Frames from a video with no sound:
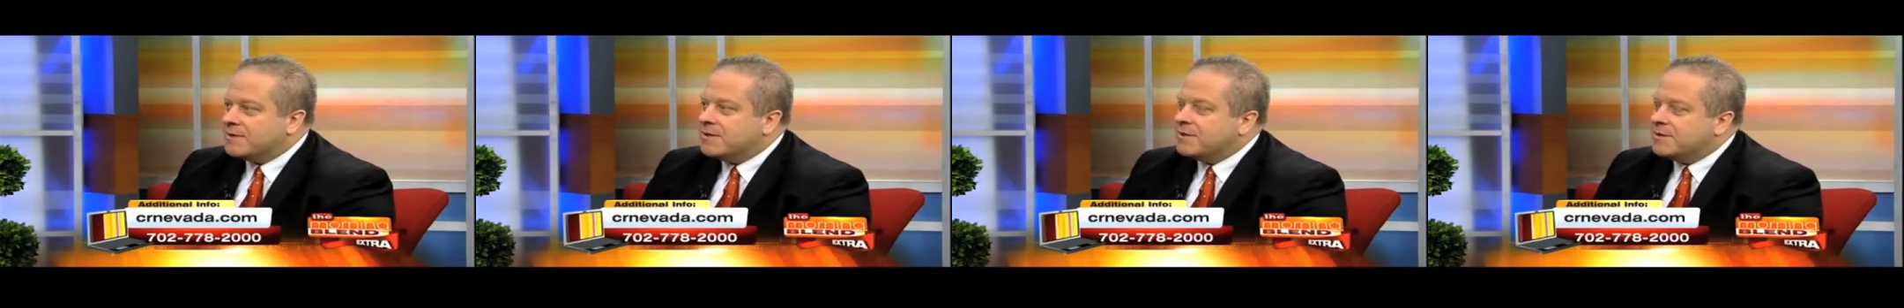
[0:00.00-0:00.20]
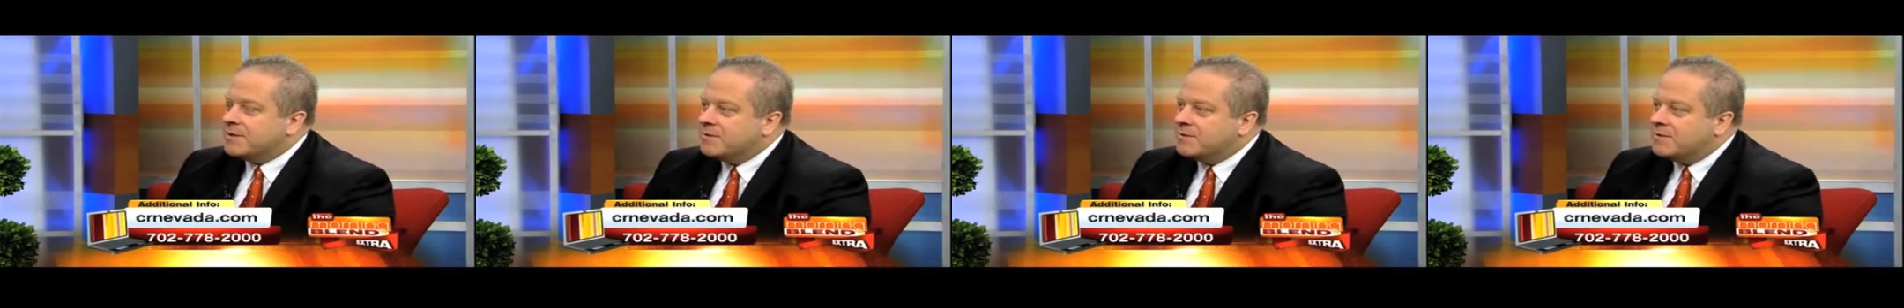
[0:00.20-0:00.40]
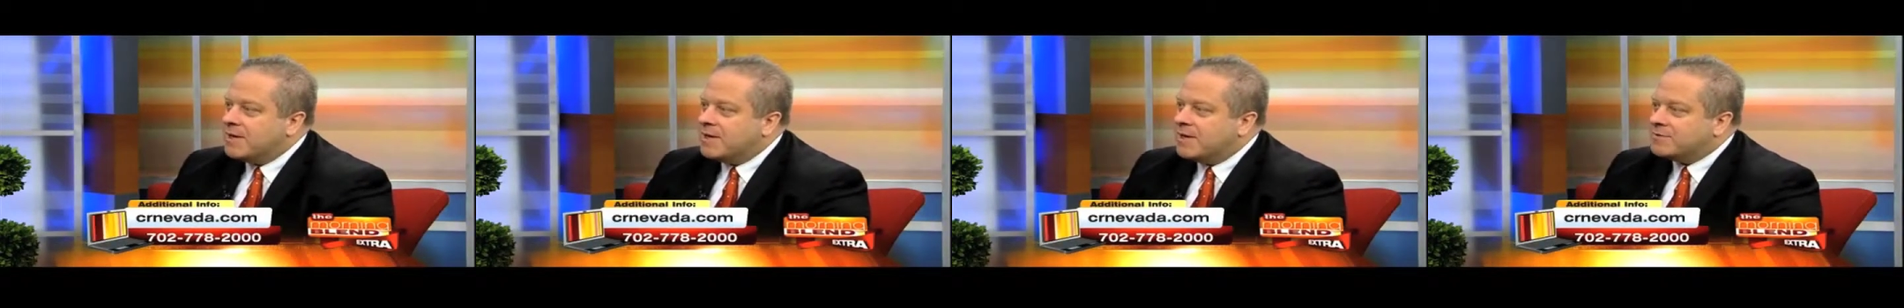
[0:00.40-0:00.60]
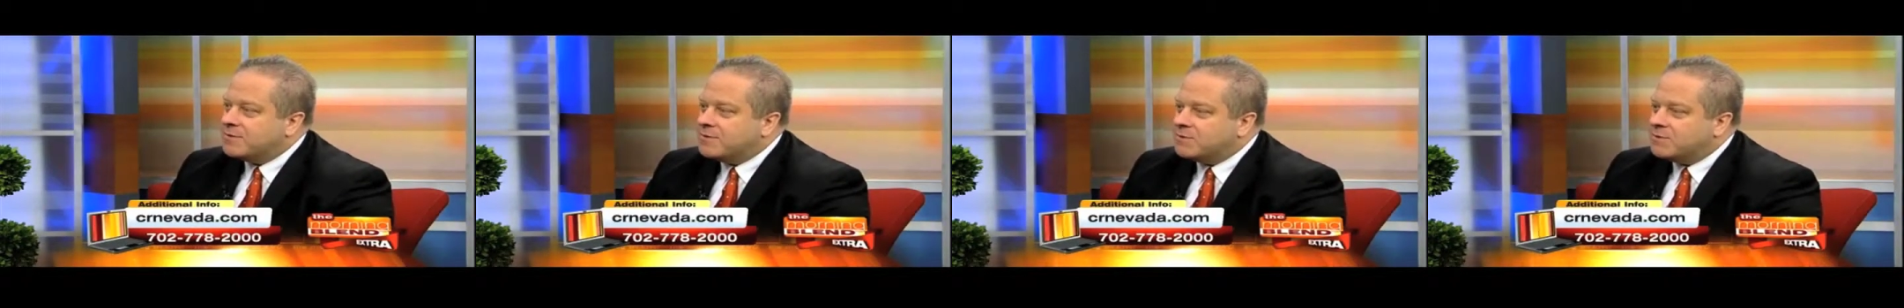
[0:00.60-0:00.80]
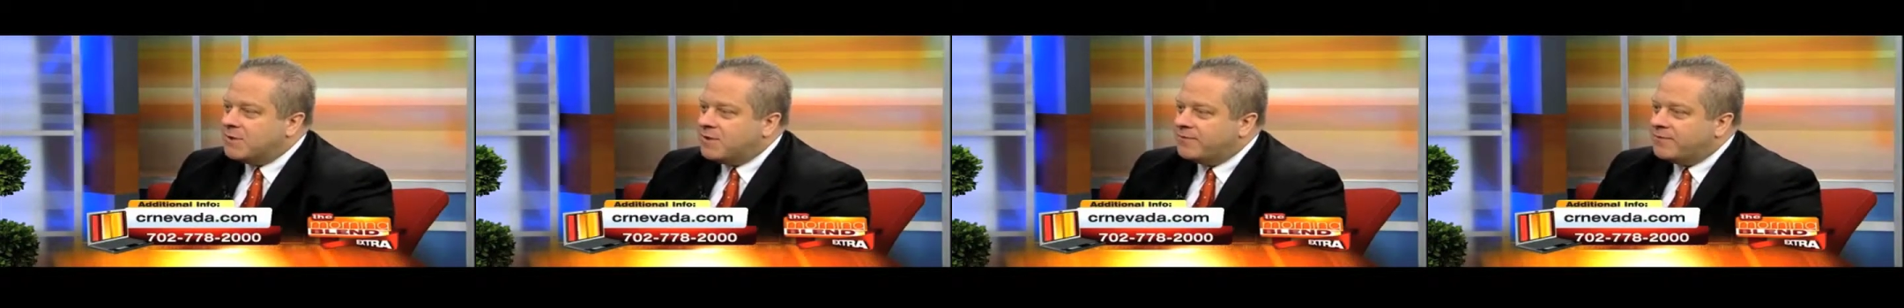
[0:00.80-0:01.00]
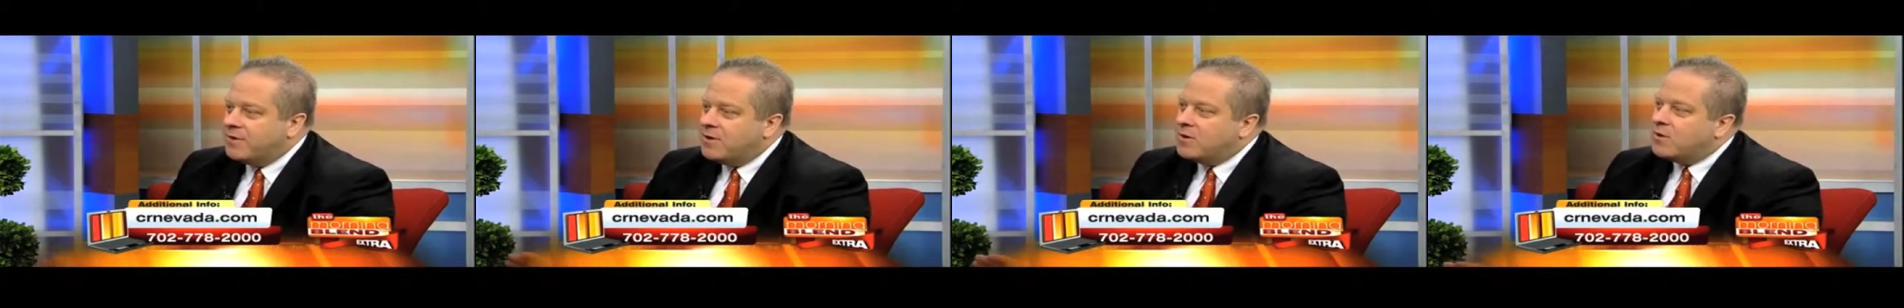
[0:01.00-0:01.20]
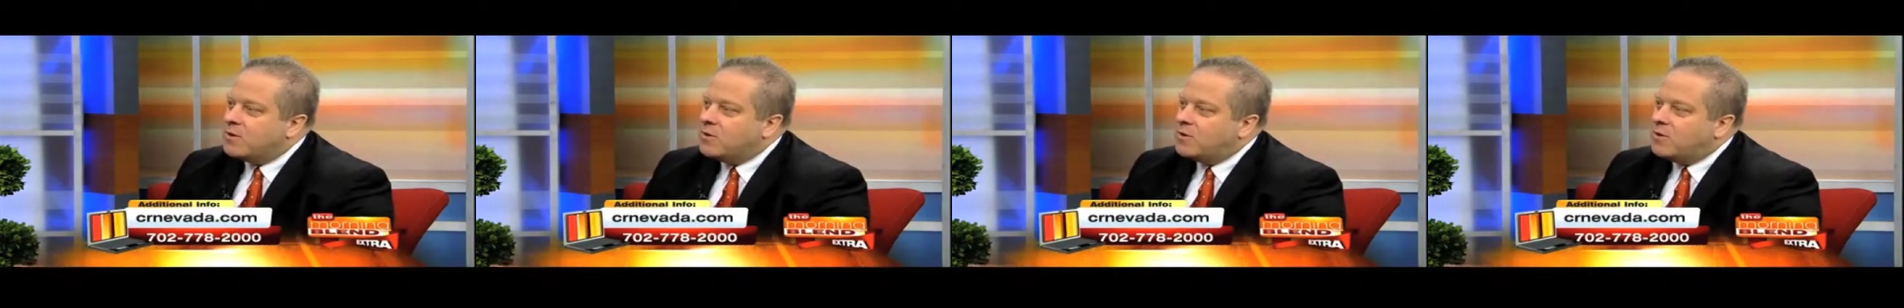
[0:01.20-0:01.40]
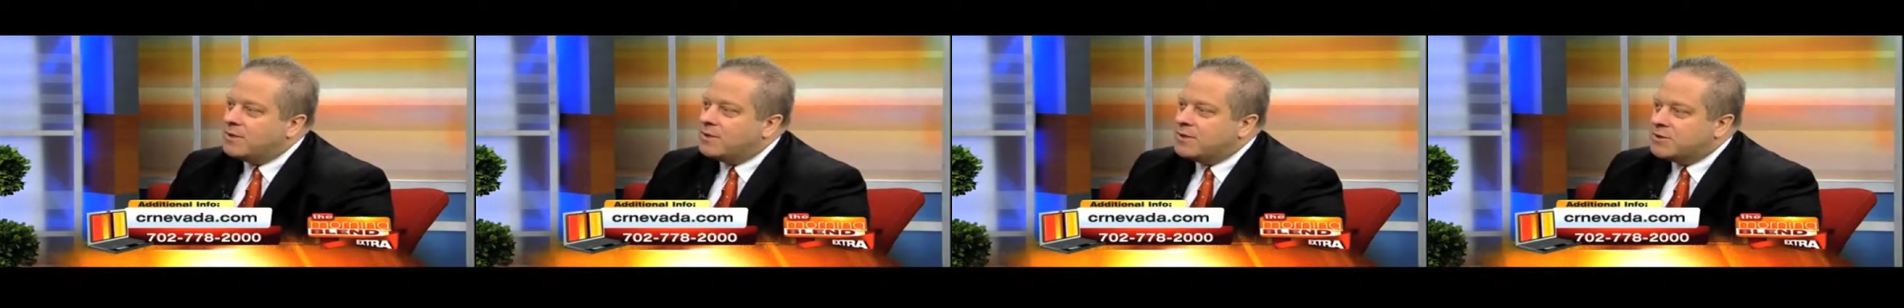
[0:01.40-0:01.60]
In 2012,
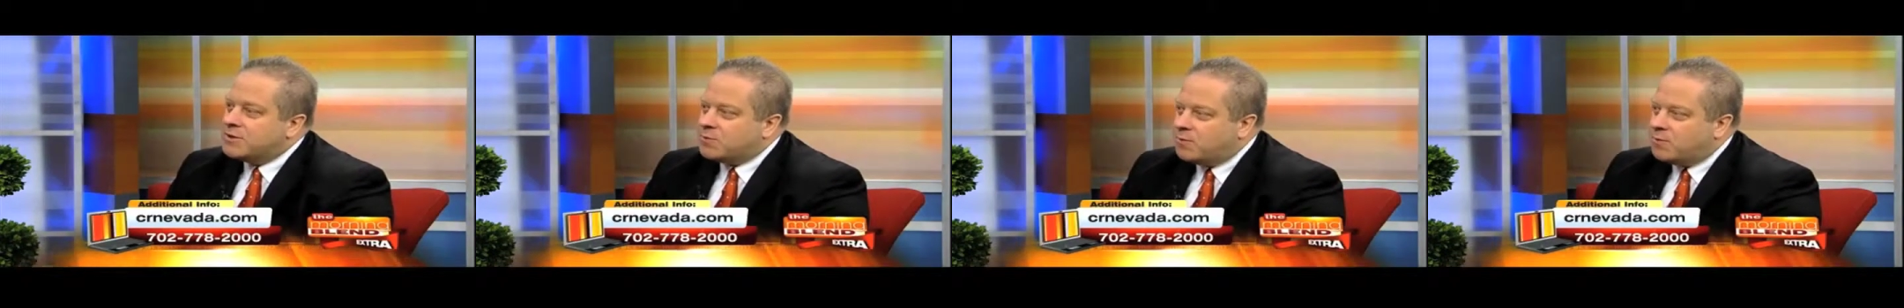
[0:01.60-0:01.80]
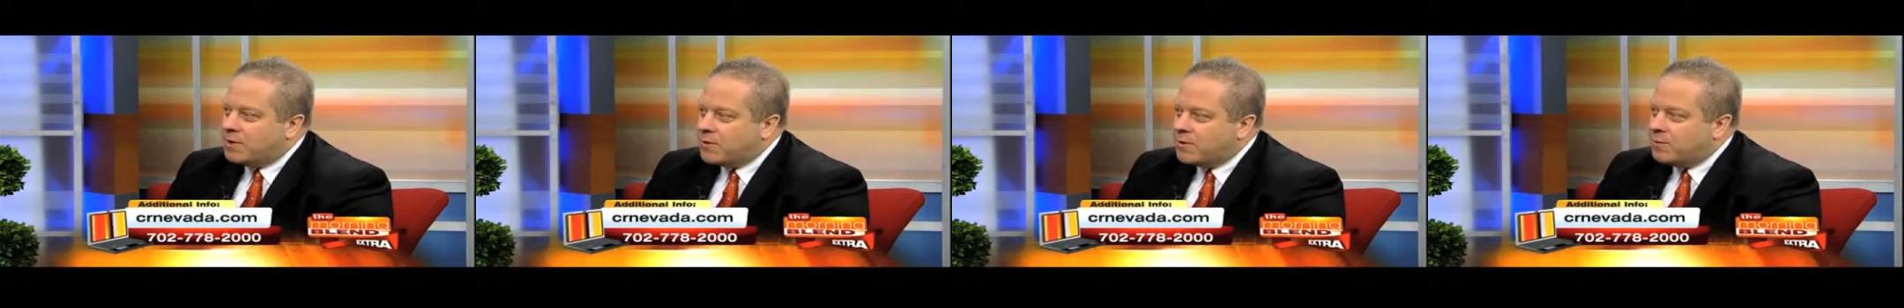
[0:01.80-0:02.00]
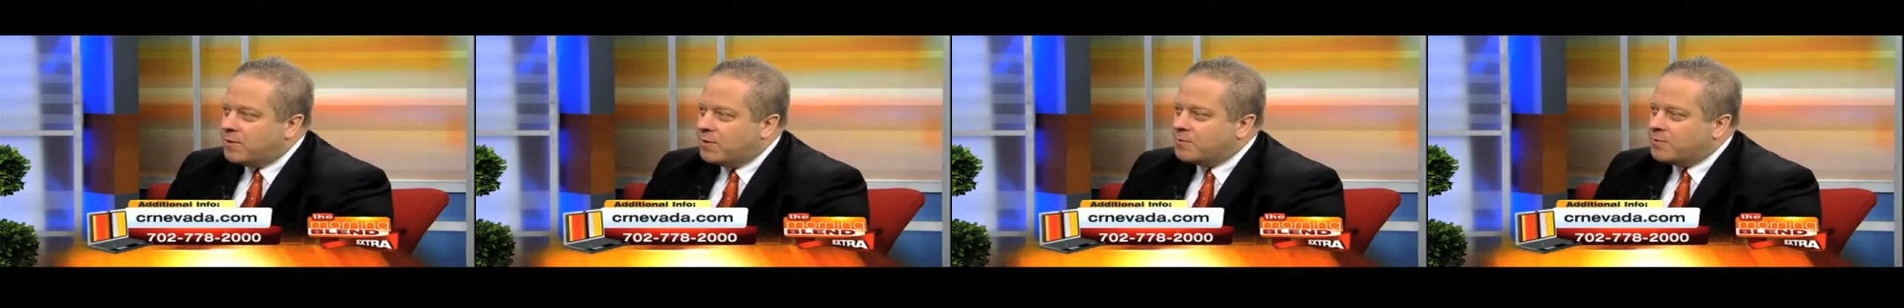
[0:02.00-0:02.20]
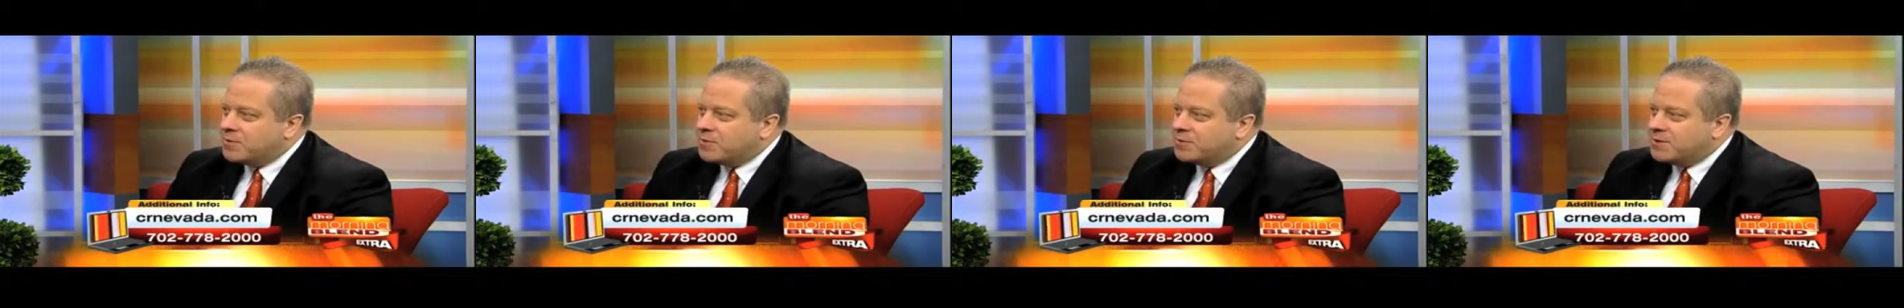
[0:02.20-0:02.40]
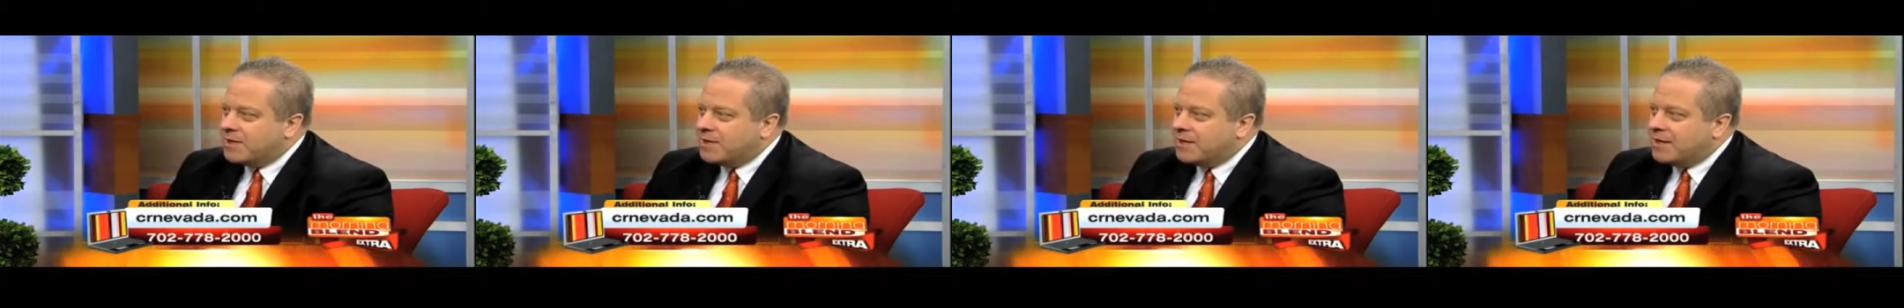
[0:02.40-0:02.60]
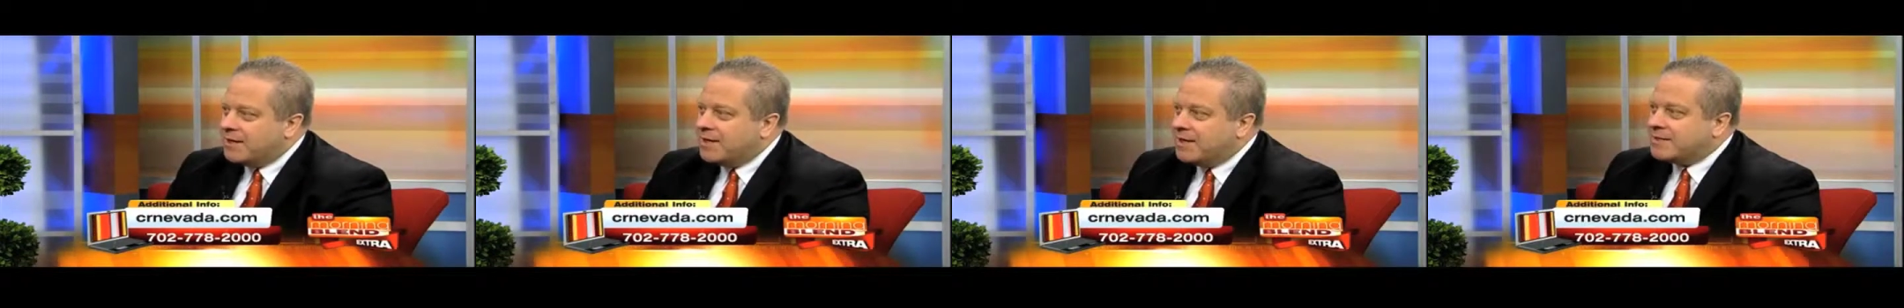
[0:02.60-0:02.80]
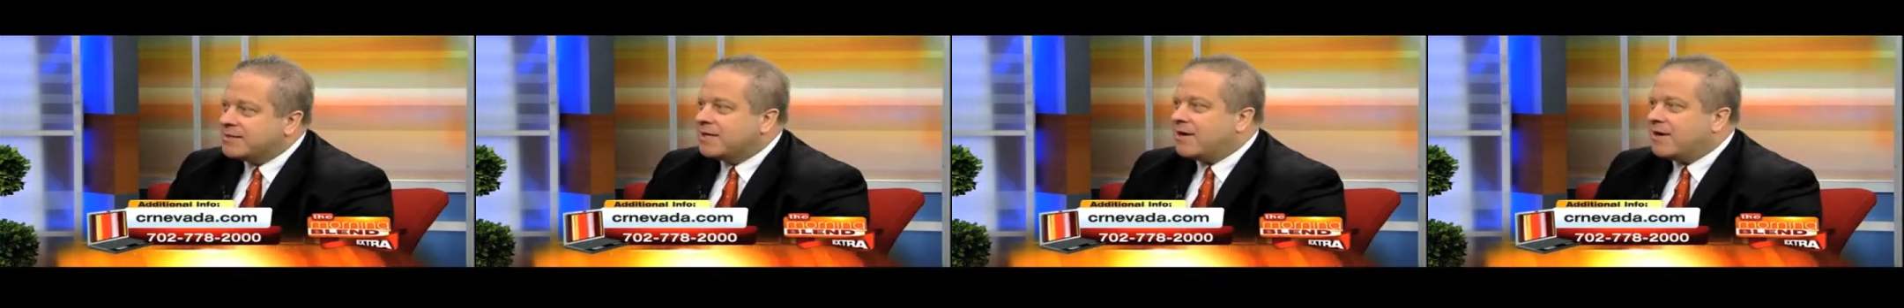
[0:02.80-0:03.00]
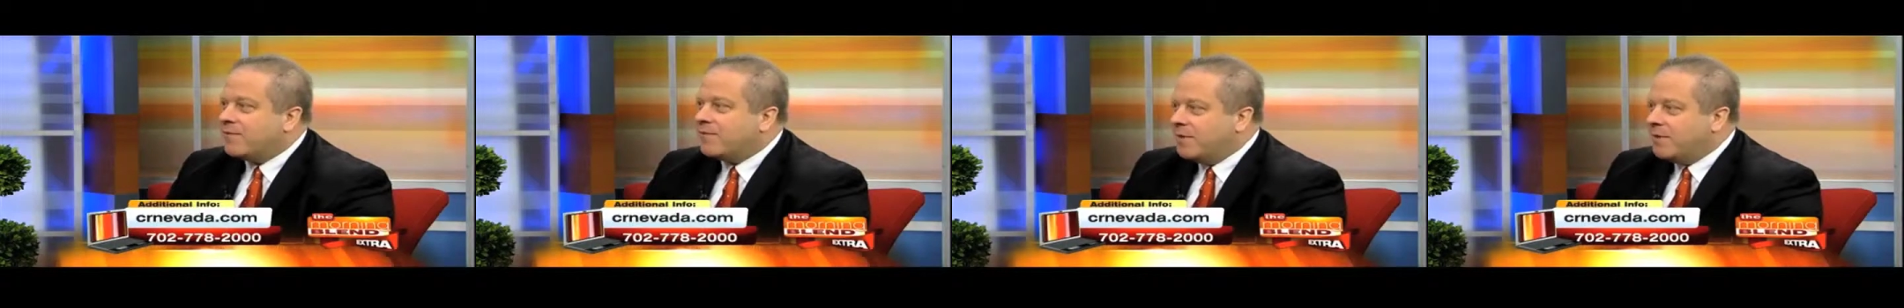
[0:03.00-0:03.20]
only 21%, and that's a
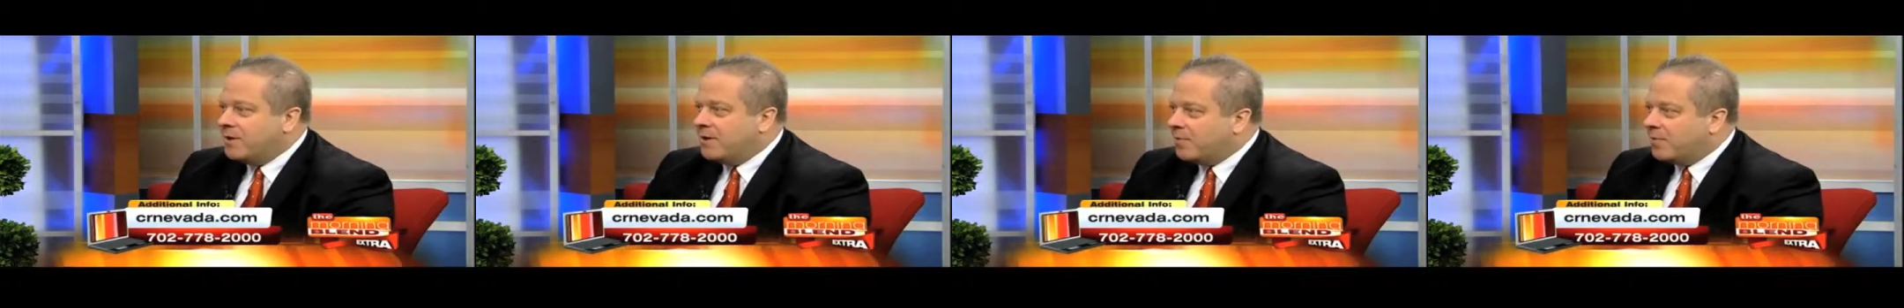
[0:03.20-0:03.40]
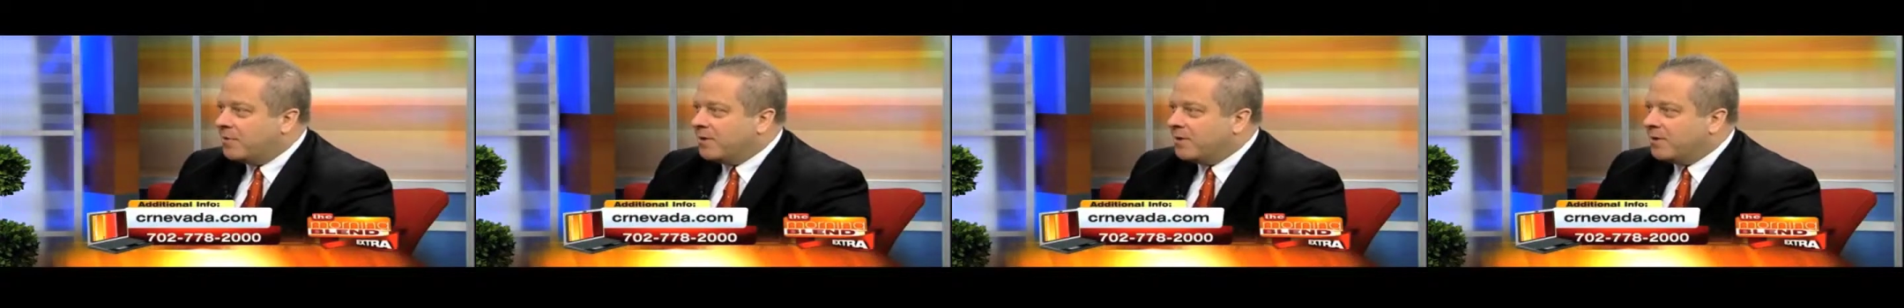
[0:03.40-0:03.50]
government number.